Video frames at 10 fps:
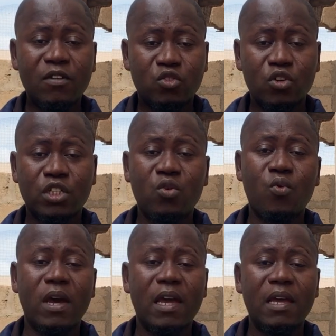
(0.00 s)
a situation
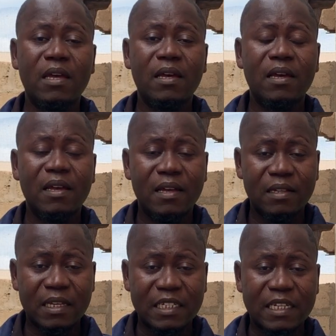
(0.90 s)
where
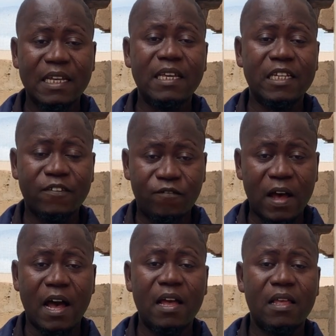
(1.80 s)
the journey is
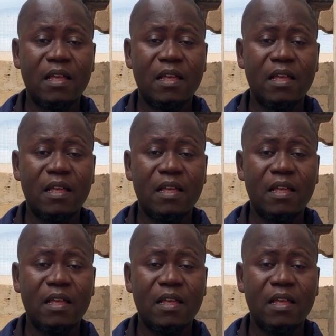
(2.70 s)
far